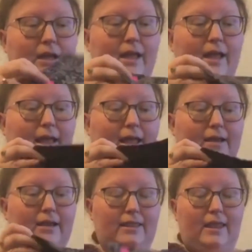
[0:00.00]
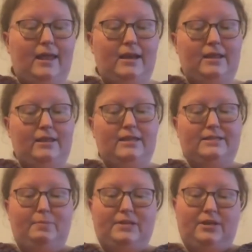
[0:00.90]
And then
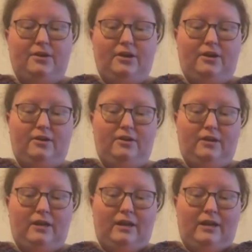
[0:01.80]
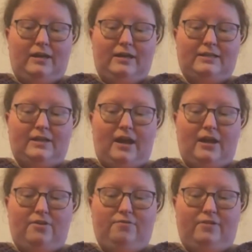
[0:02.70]
this material is
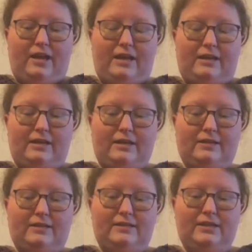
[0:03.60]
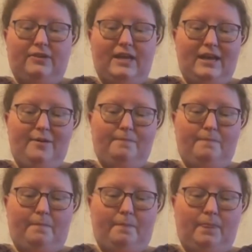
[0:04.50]
kind of like silky,
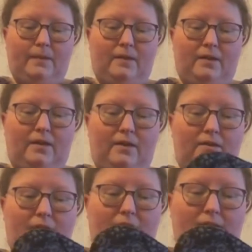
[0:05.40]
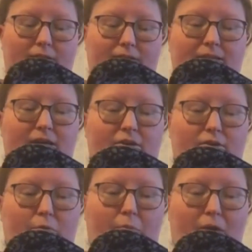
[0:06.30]
not
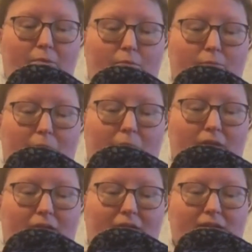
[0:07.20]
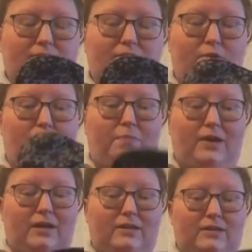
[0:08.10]
silk, probably polyester,
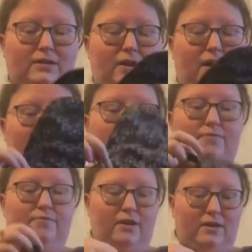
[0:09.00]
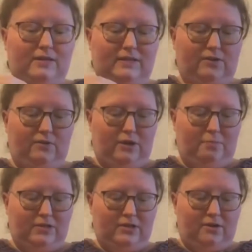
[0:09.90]
but kind of a silky
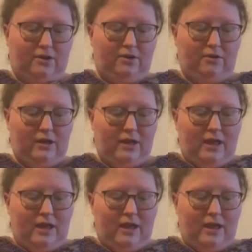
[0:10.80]
material.